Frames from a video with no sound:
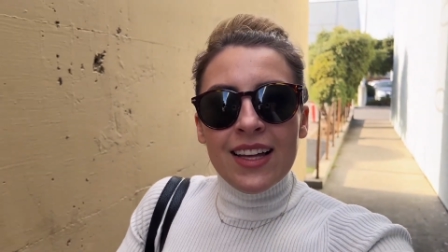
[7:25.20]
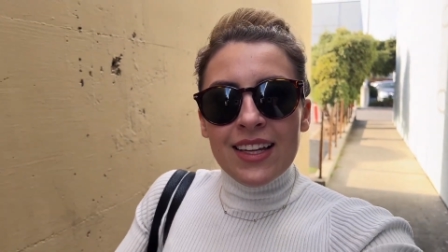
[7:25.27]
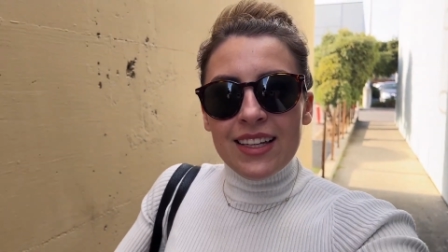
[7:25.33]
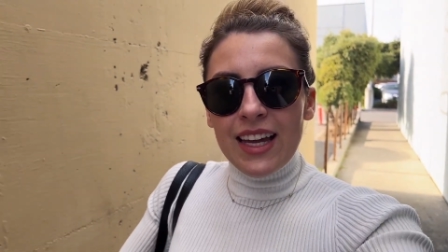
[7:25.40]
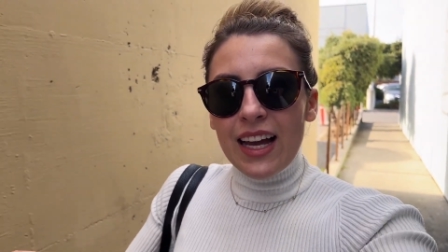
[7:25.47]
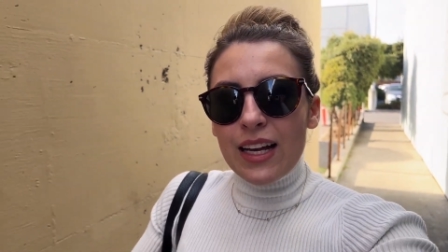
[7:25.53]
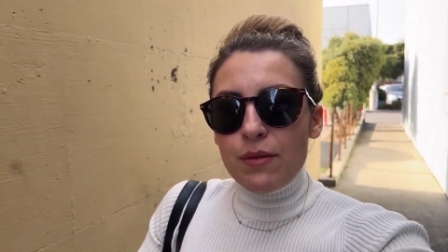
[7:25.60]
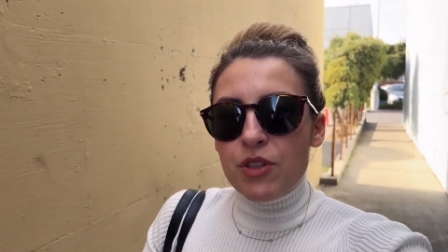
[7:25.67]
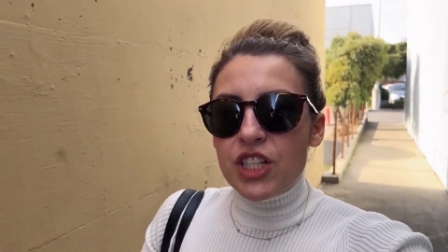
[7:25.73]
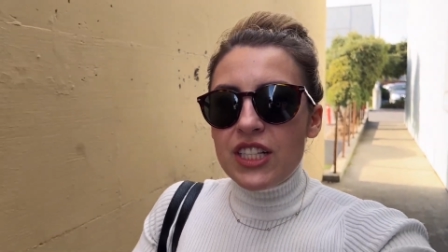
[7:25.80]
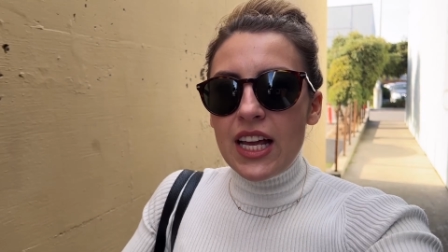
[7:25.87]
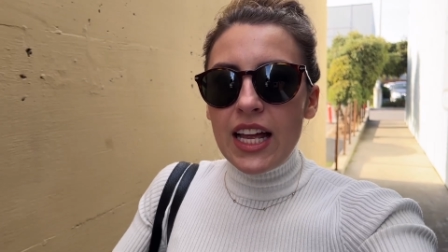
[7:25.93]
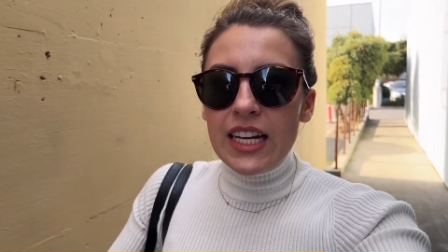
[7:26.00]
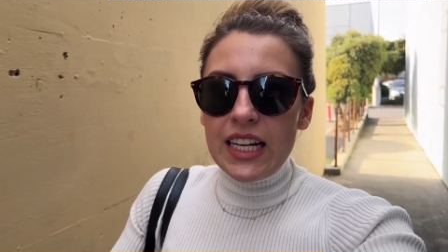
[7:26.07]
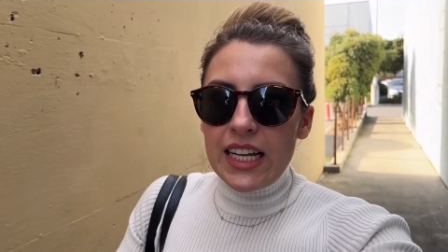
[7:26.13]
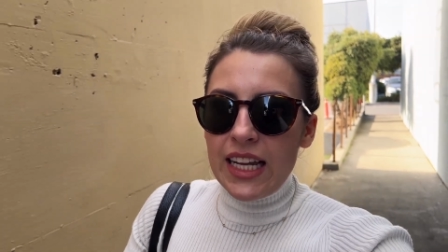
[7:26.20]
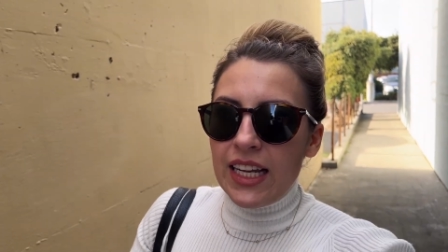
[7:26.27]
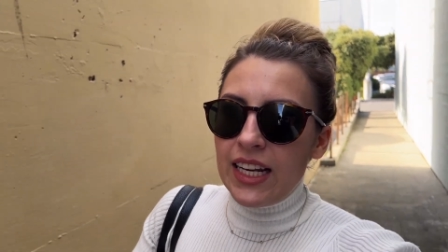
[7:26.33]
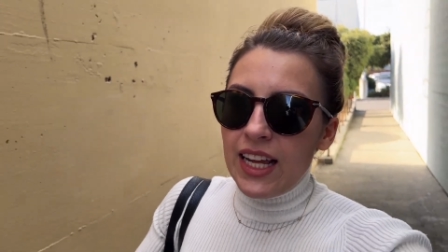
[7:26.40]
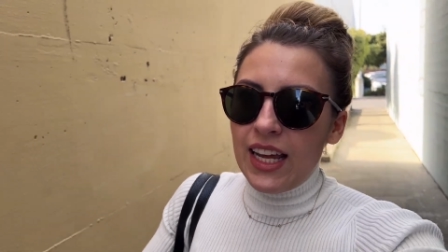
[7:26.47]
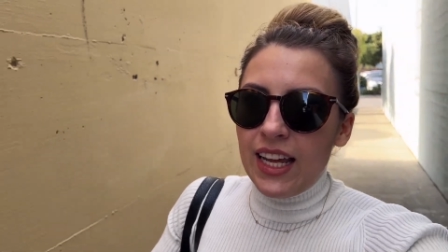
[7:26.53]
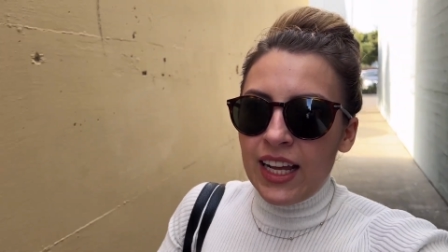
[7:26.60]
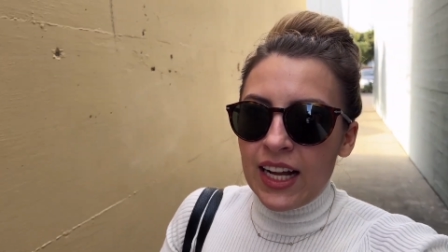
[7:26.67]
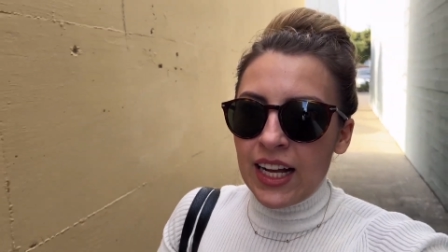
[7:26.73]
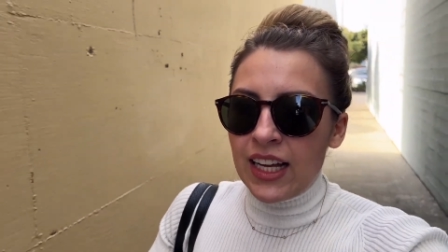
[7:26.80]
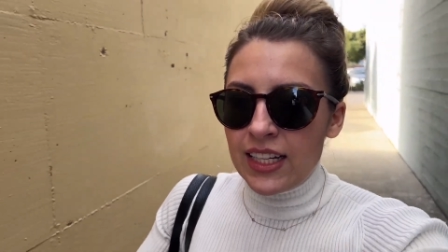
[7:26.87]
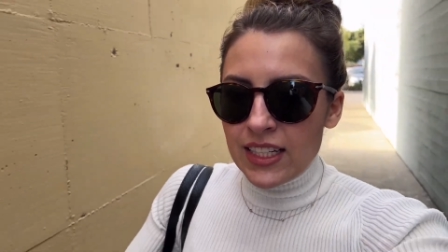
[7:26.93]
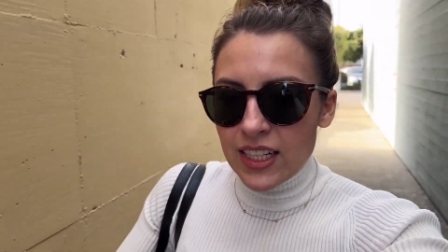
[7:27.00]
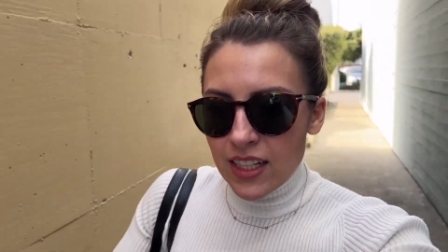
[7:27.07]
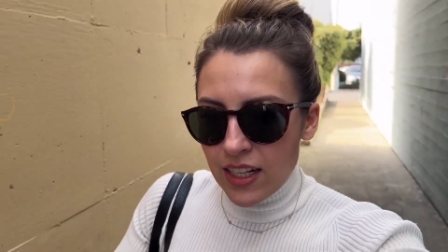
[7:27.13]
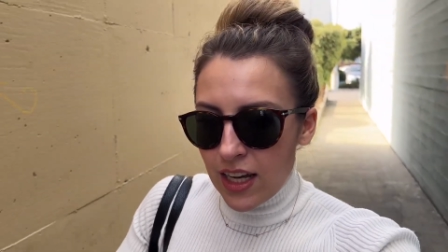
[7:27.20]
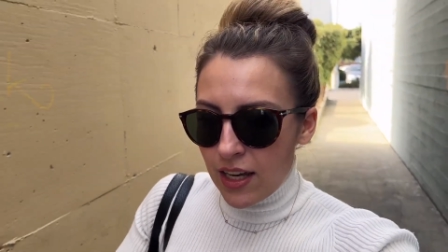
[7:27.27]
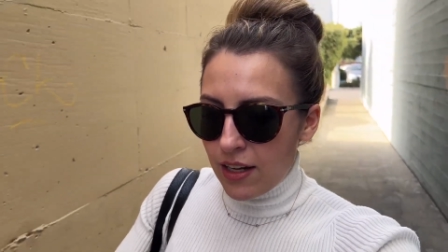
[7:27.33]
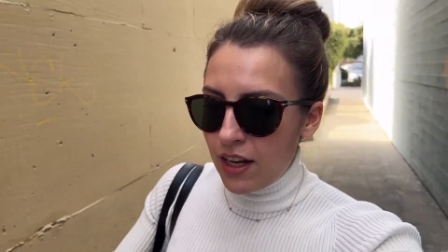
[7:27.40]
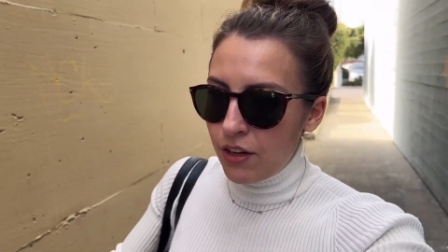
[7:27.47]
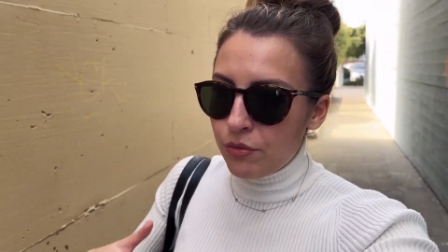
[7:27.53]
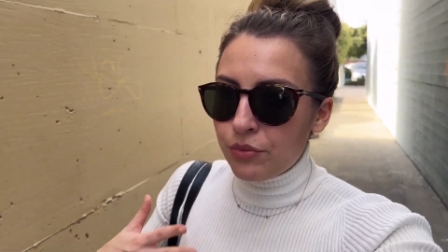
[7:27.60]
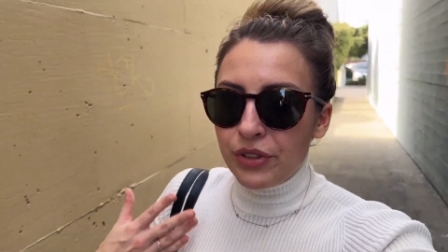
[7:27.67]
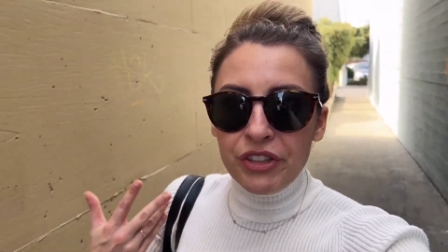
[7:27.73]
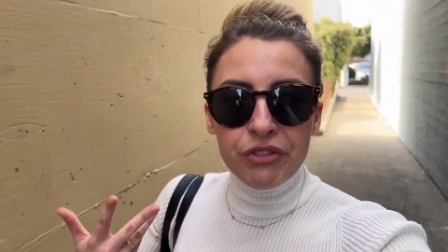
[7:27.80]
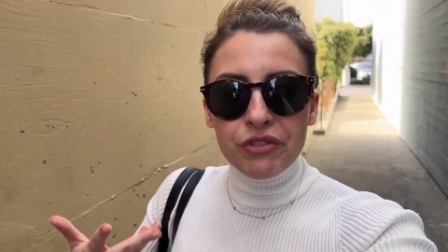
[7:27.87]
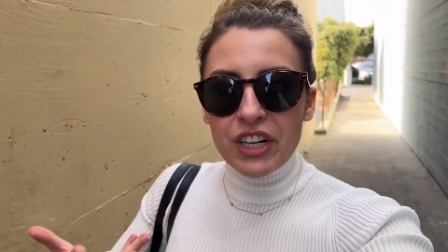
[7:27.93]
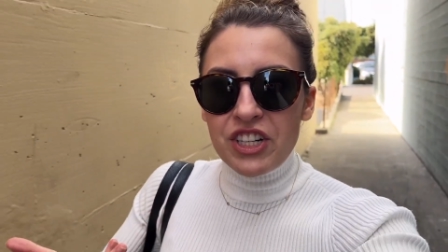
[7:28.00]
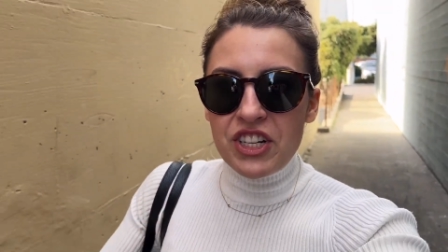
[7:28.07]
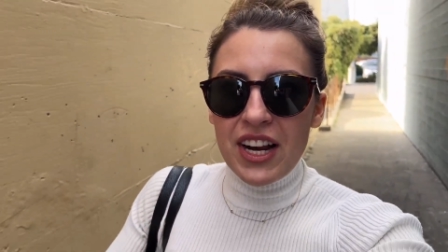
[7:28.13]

yeah, I'm just headed in and gonna get a refresh.